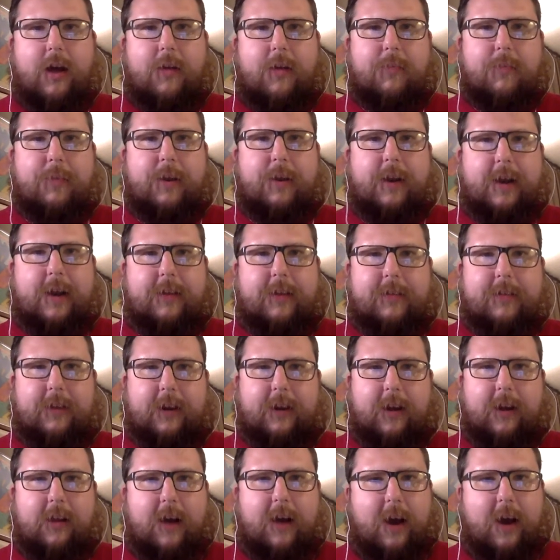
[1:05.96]
Been
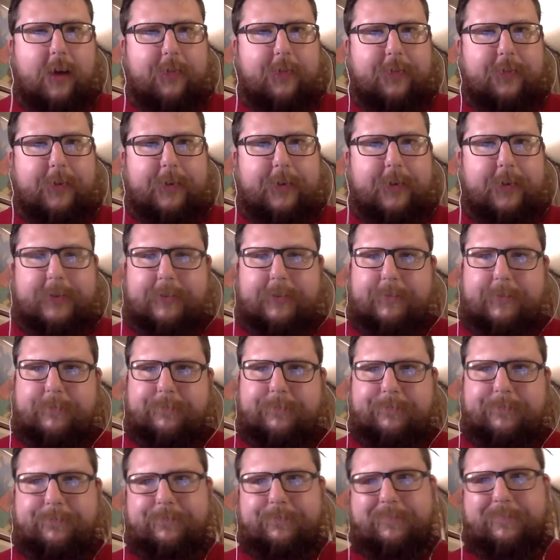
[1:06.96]
seeing a lot of
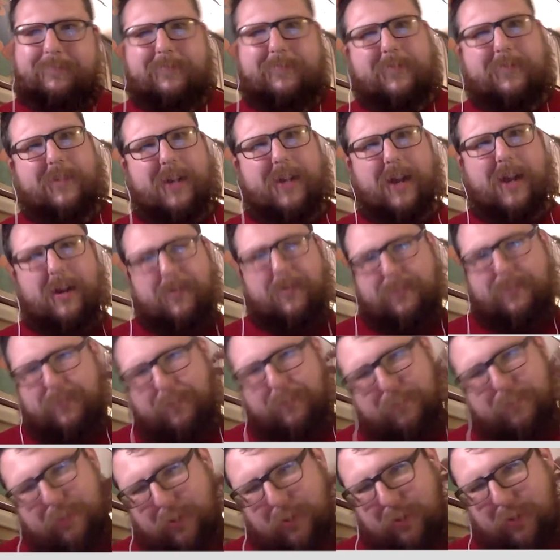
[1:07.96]
kind of
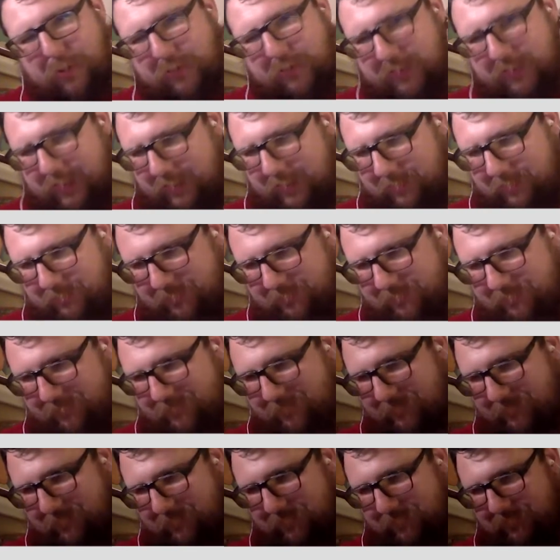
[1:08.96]
polls that a
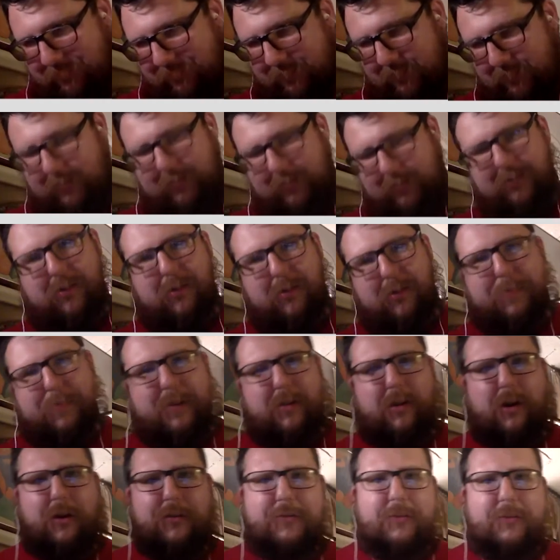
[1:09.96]
little bit
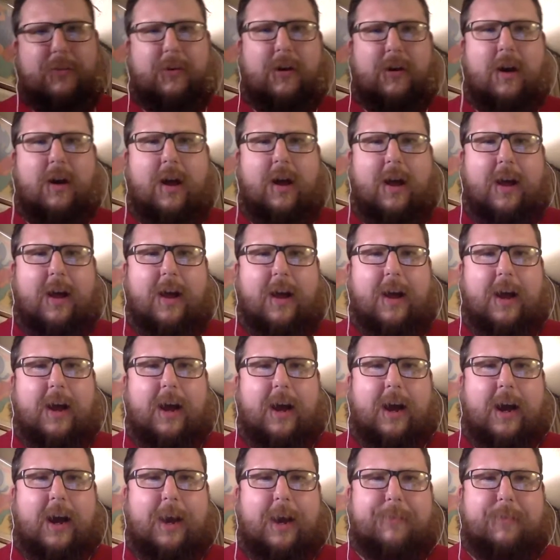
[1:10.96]
closer.
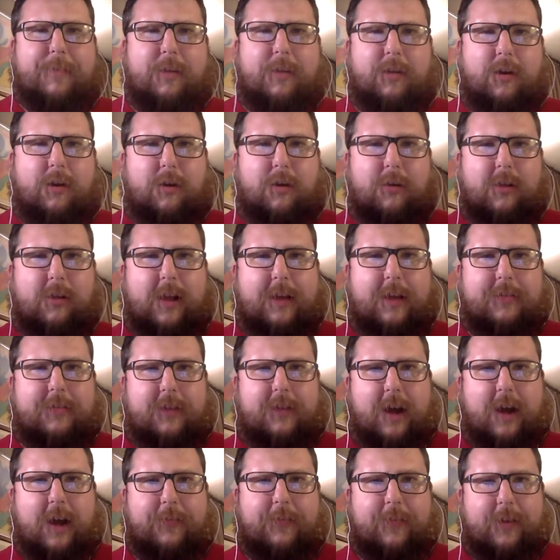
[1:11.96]
I'm a little less
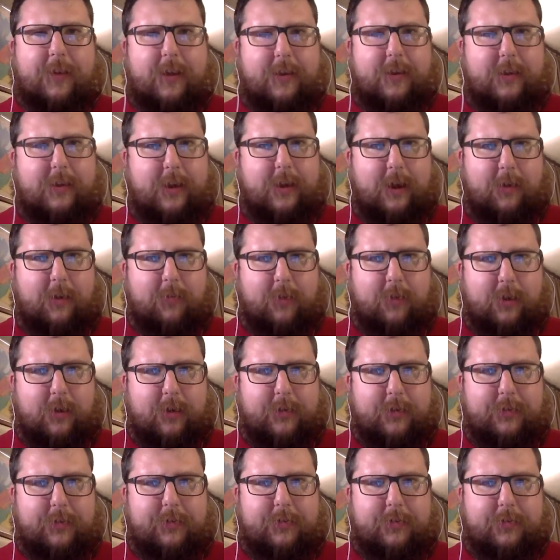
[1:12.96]
confident than I
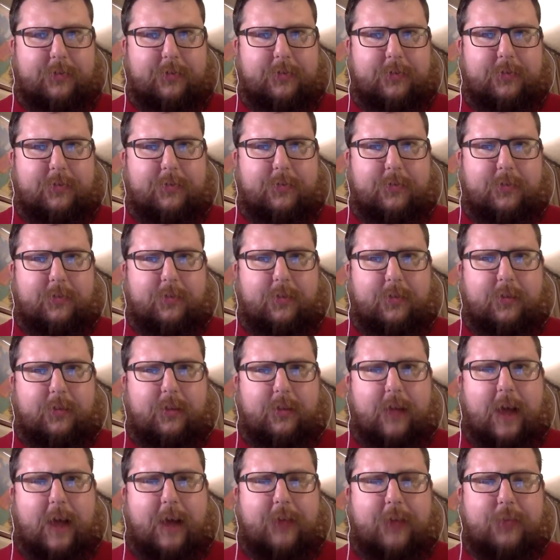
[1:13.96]
was
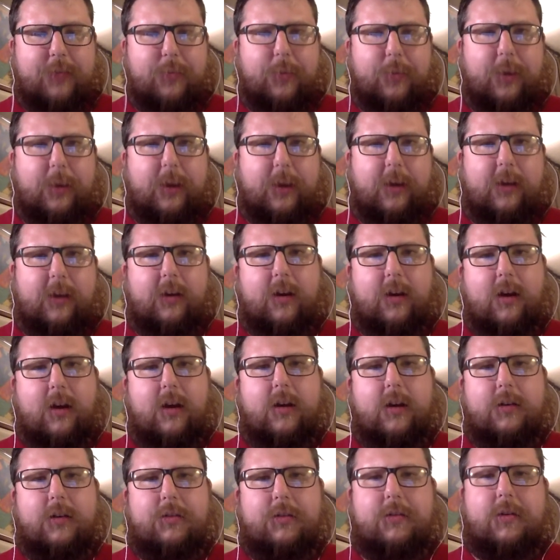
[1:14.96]
last week.
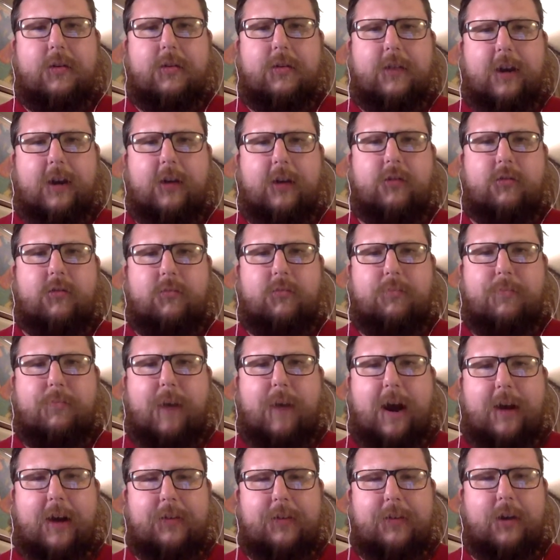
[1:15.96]
Still think
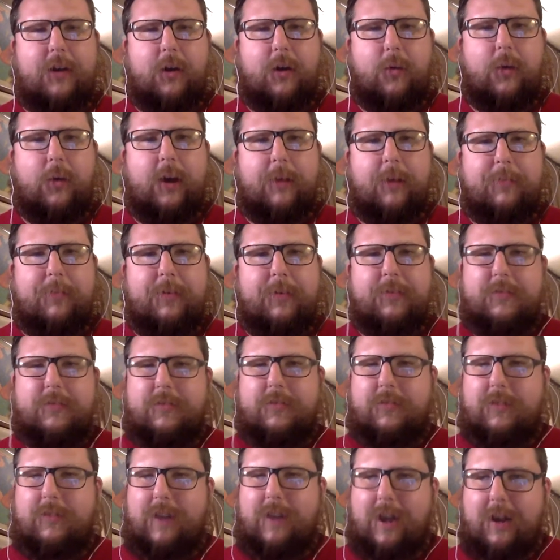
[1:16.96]
Biden's going to win, but
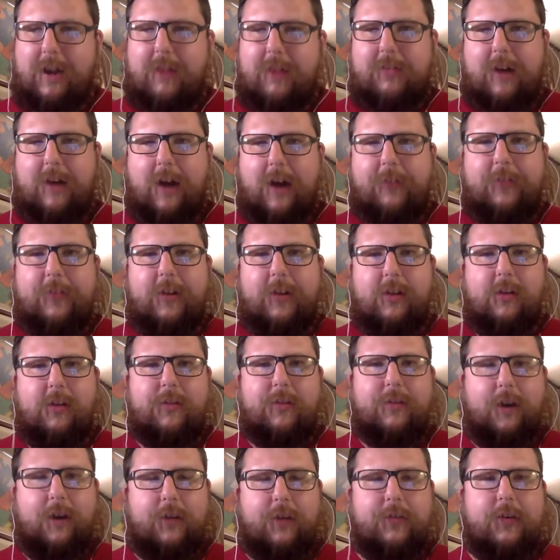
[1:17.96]
not as confident, a little
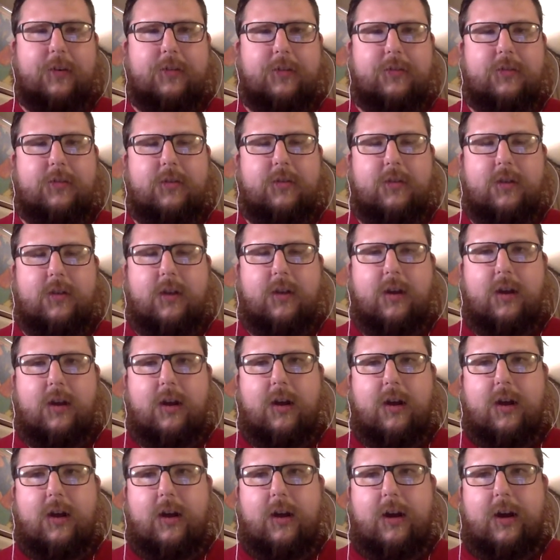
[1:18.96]
nervous.
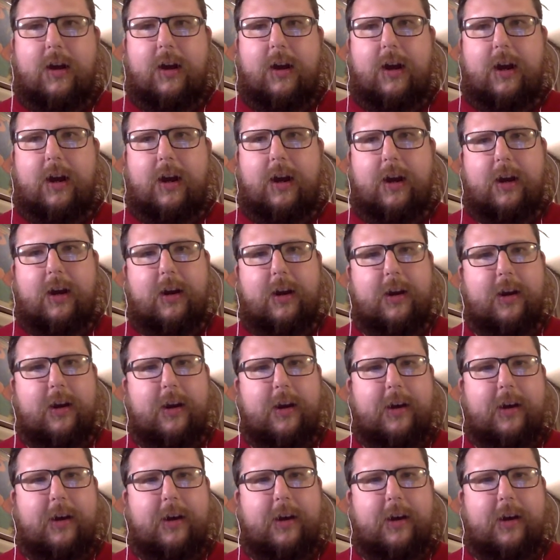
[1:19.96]
And